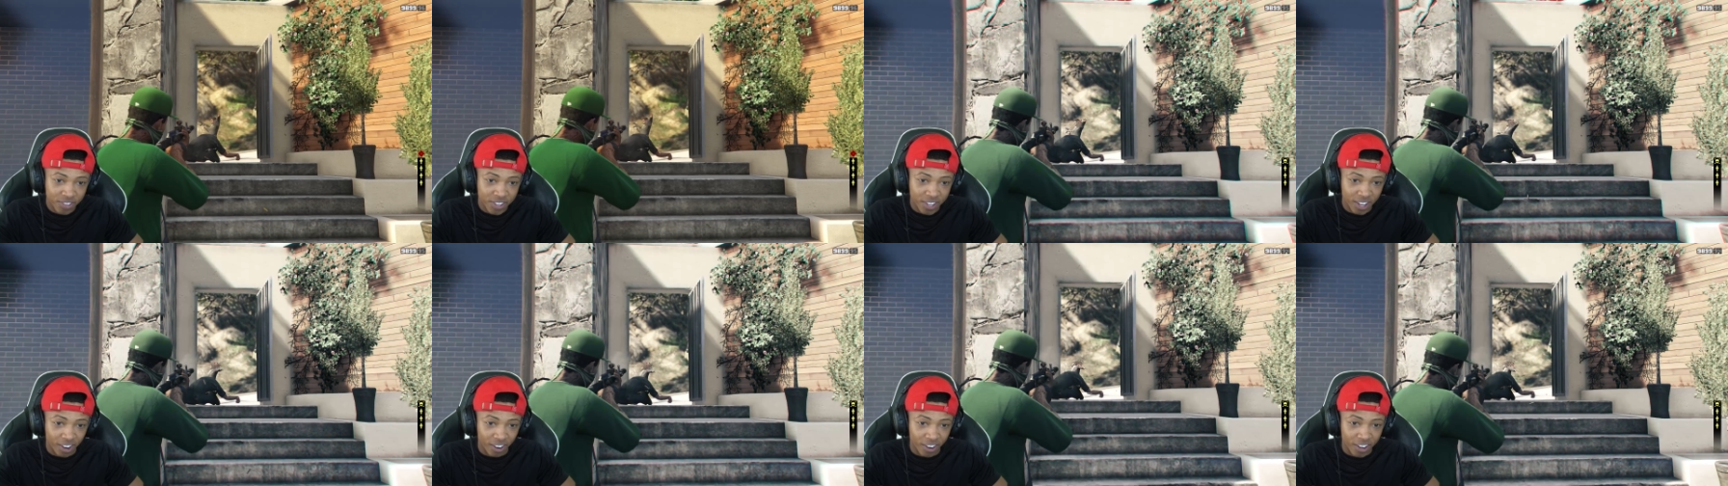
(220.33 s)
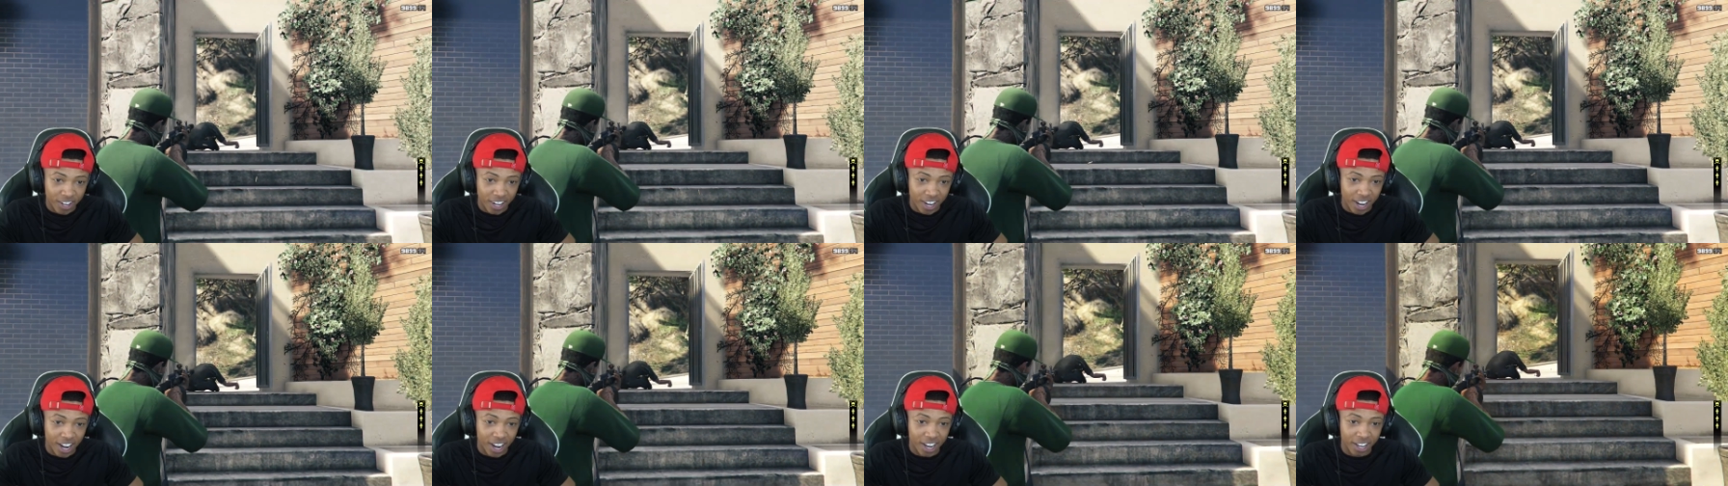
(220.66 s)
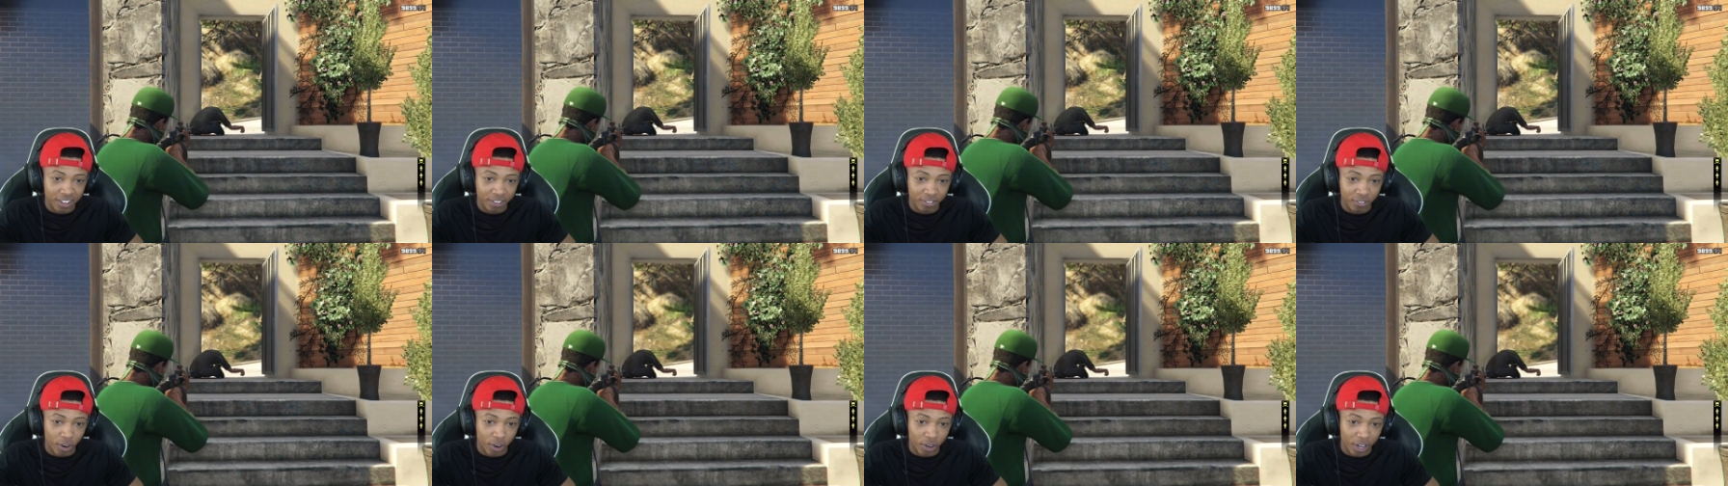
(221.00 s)
All right,
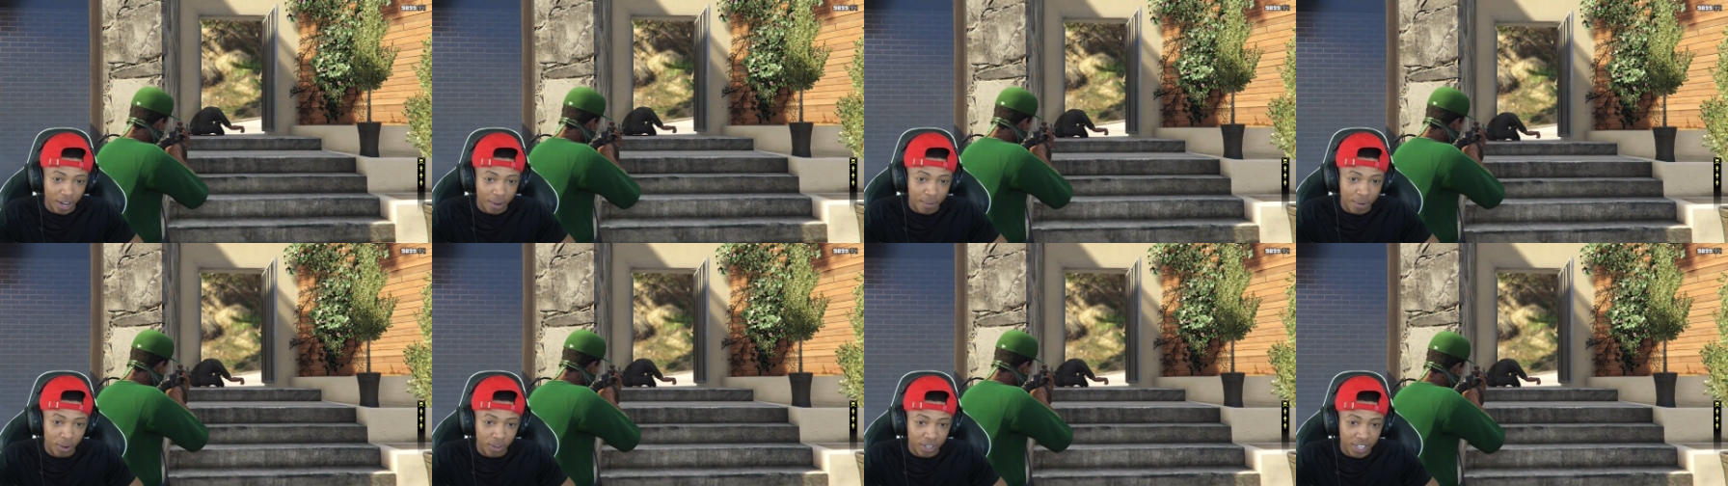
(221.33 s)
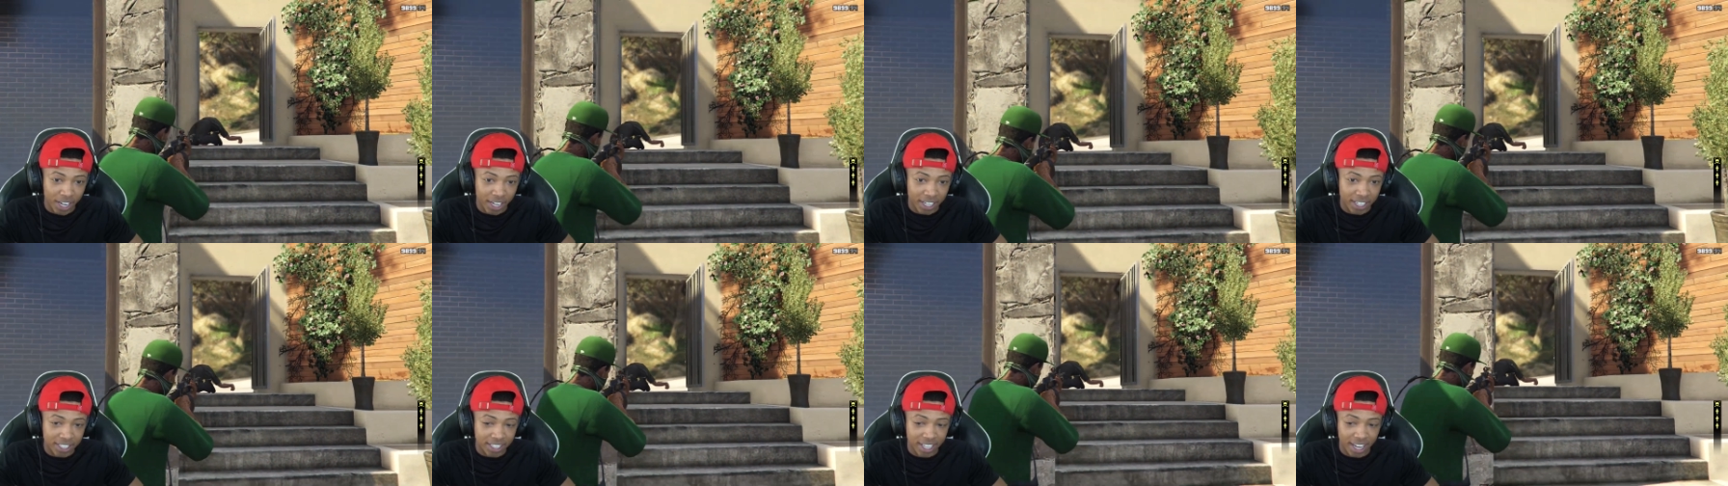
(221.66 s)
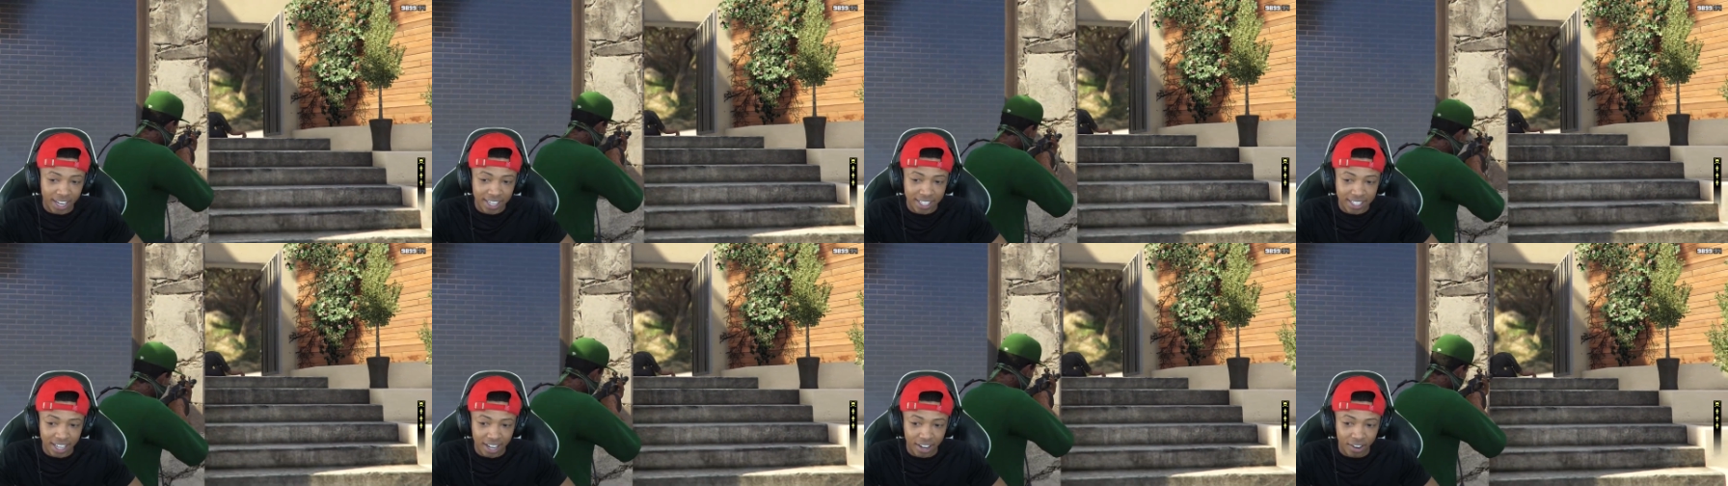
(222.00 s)
nah. Okay, we gonna take these
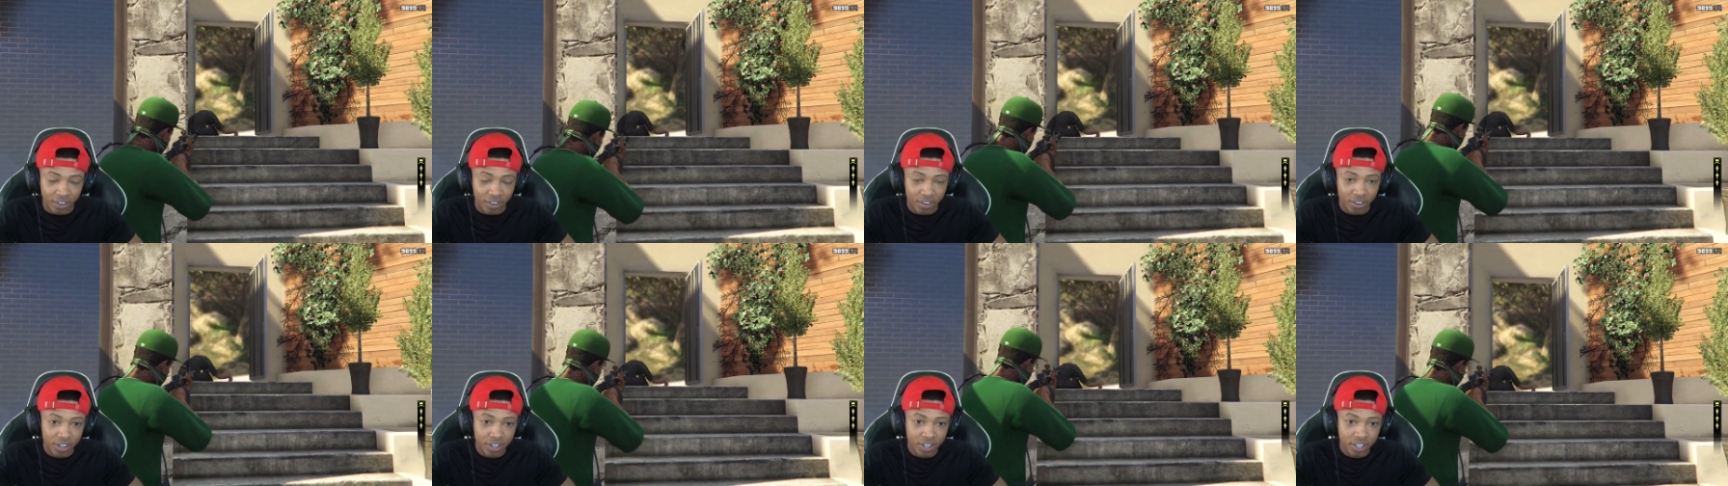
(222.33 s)
guys out.